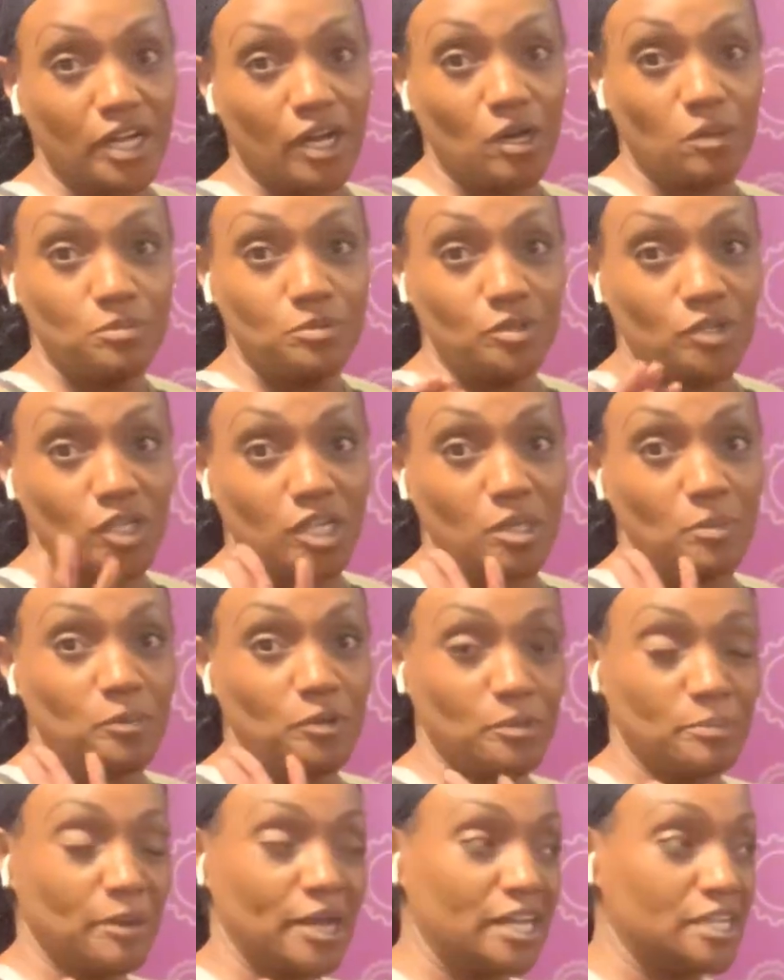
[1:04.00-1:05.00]
help you keep
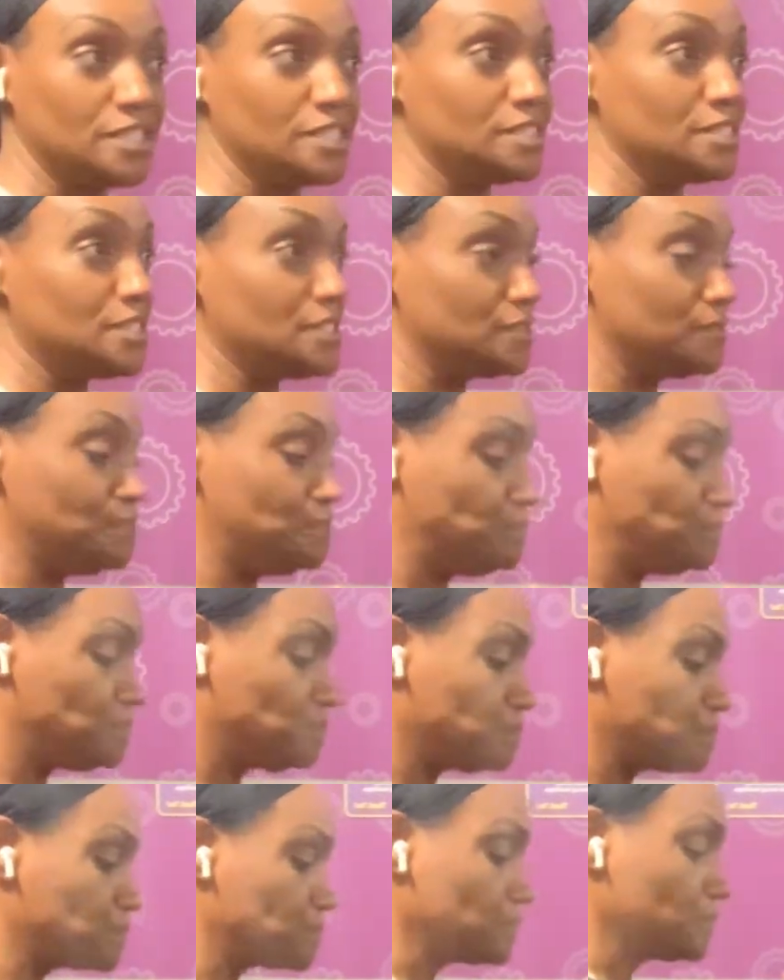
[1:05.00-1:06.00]
your balance.
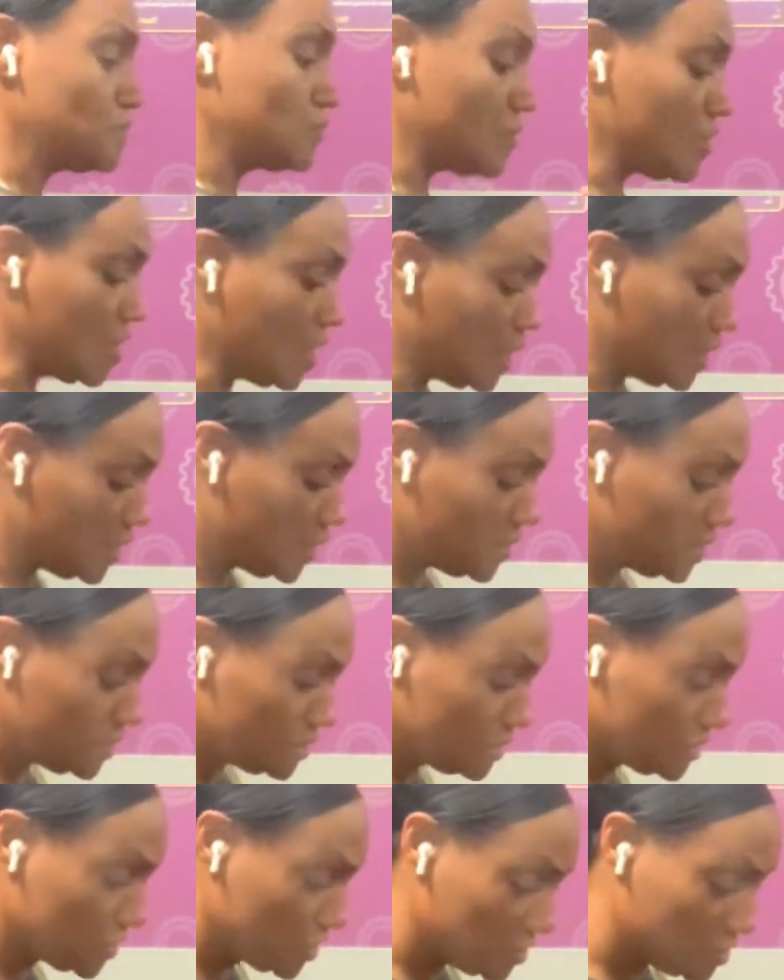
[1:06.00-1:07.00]

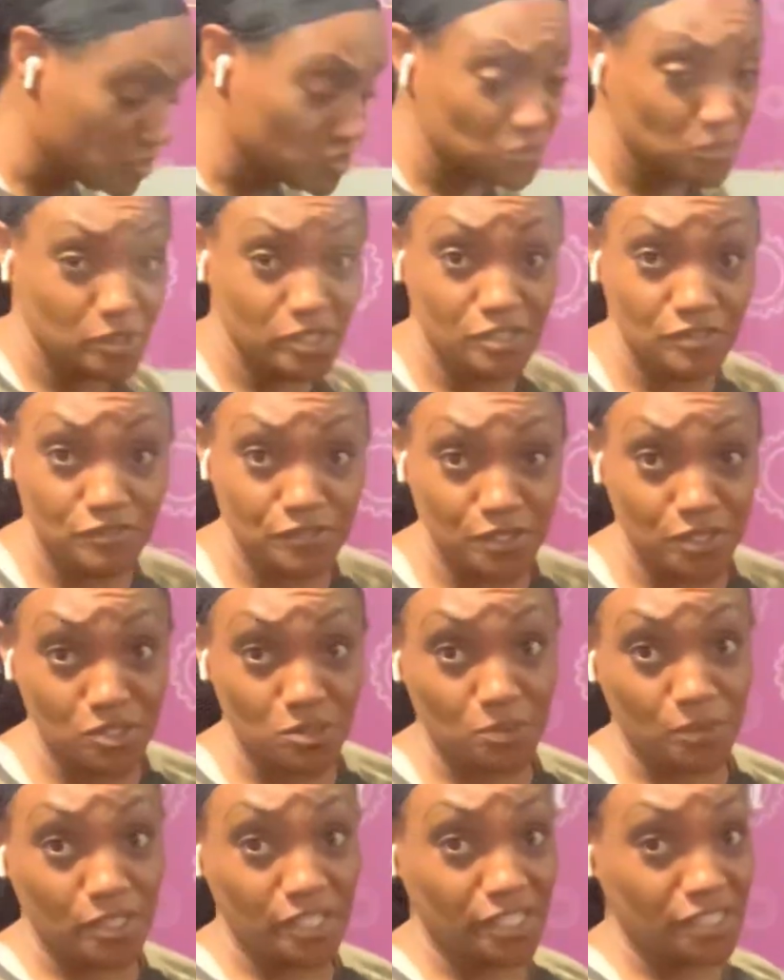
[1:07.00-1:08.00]
And so this is one of the
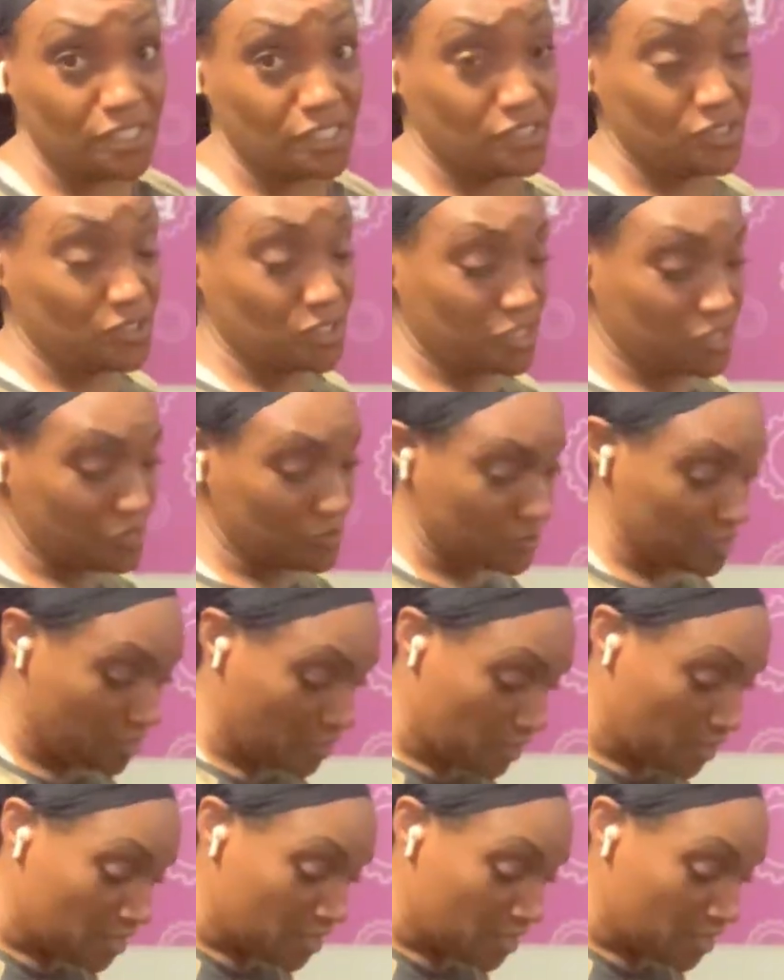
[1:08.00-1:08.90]
first workouts I started doing.